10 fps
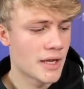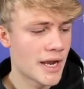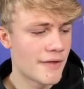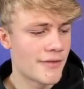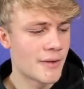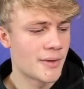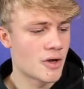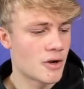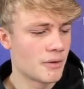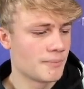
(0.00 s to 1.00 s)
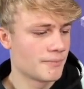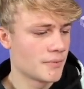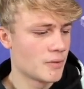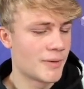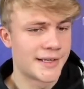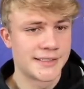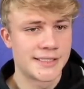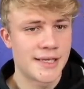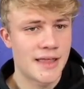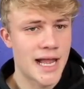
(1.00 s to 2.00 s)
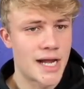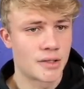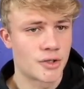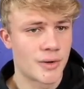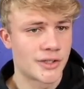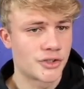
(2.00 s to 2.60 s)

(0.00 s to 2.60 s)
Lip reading: And there we go. We can see the outgoing